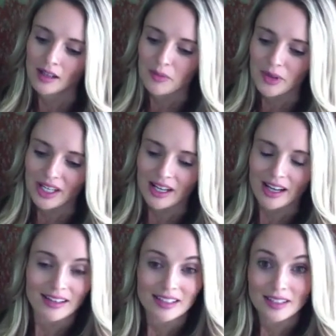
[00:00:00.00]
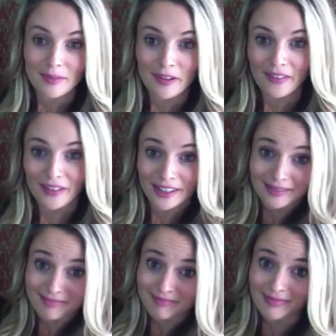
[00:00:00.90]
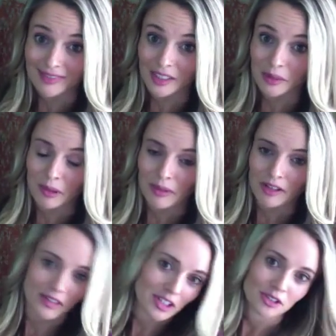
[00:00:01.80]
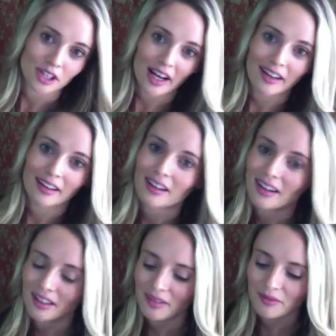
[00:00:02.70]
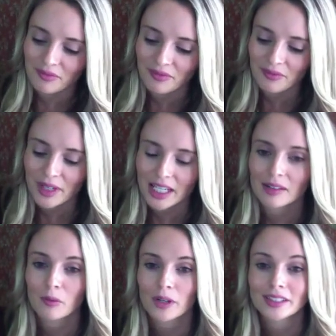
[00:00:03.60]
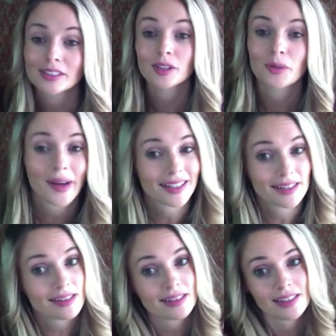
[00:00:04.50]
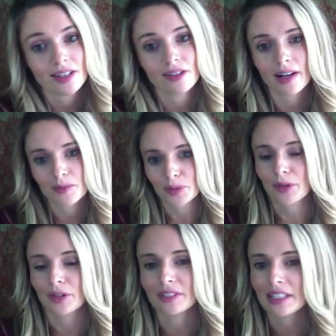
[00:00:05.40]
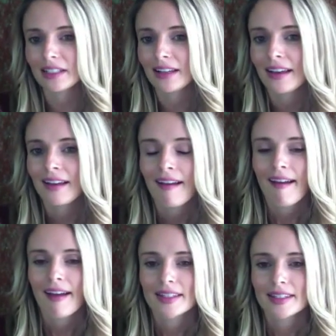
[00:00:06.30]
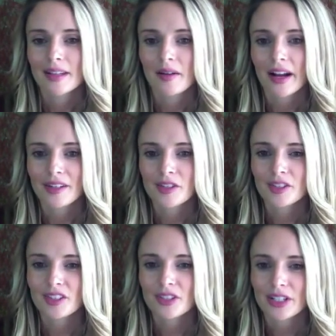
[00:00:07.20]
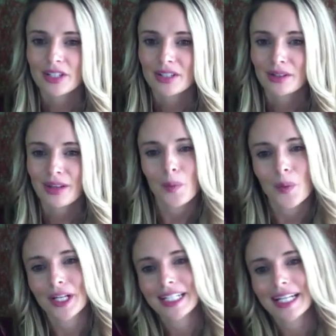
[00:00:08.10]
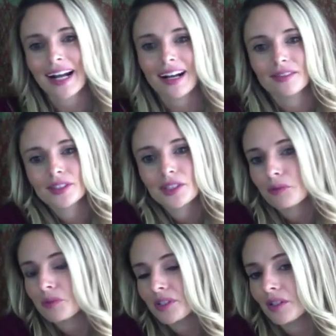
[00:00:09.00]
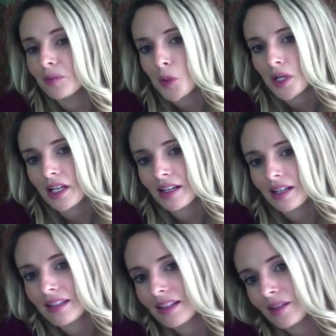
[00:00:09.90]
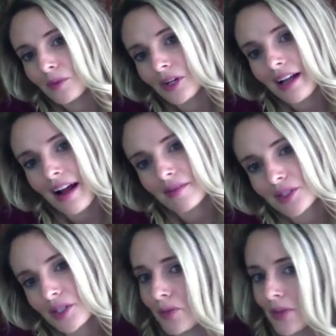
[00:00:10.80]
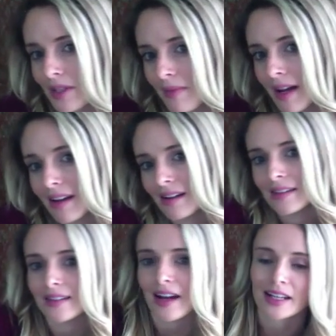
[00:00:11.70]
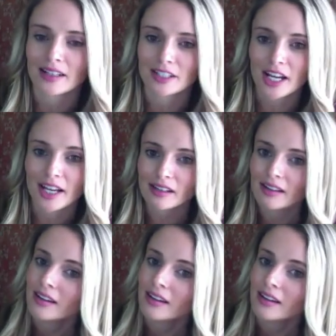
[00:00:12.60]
but this is my favorite, so maybe give it a try. But one scoop has 16 grams of protein, so I usually try to do like 1.5 scoops in the morning and then 1.5 scoops in my night shake.